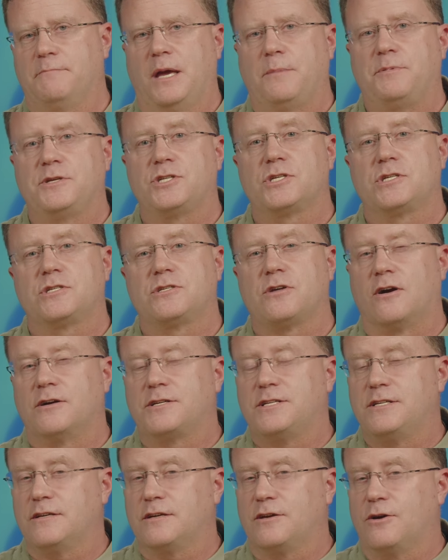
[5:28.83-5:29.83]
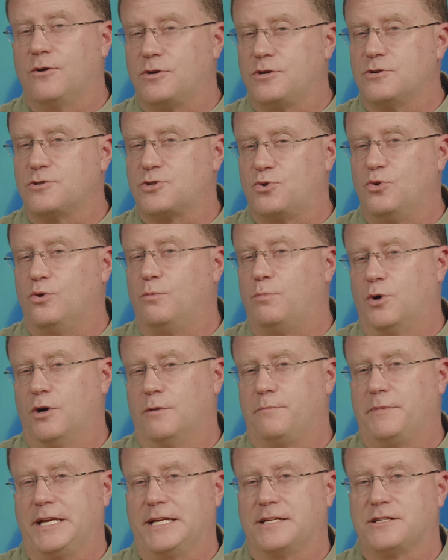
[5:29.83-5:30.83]
Maybe just start to go to your school
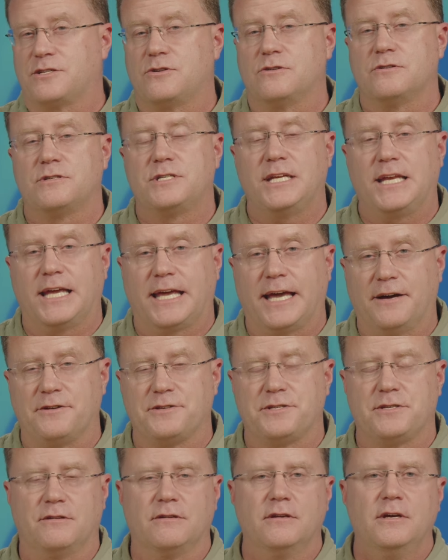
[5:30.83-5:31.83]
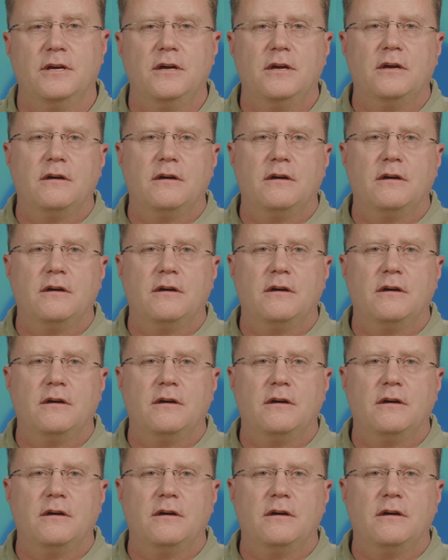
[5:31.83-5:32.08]
board meetings or your city council.